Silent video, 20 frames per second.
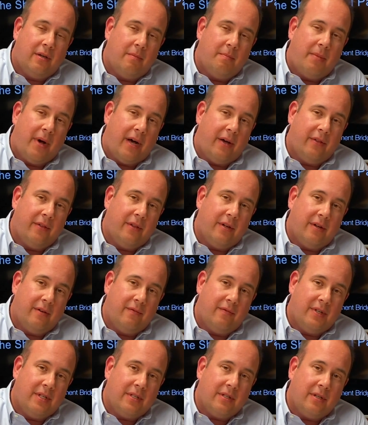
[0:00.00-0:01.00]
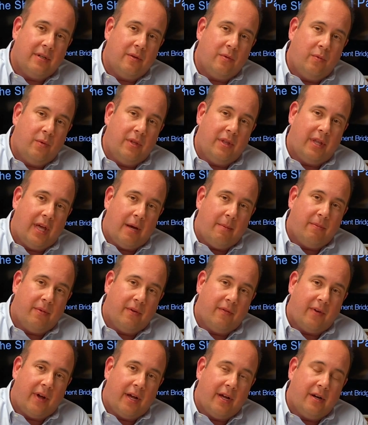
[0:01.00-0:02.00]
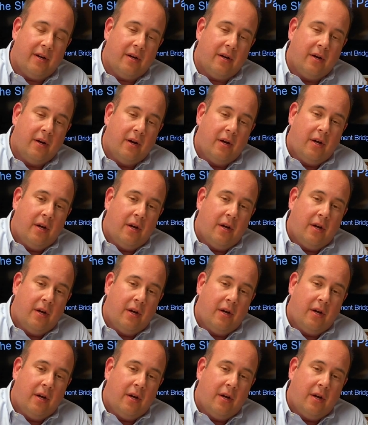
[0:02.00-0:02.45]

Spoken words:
about their visit with that provider,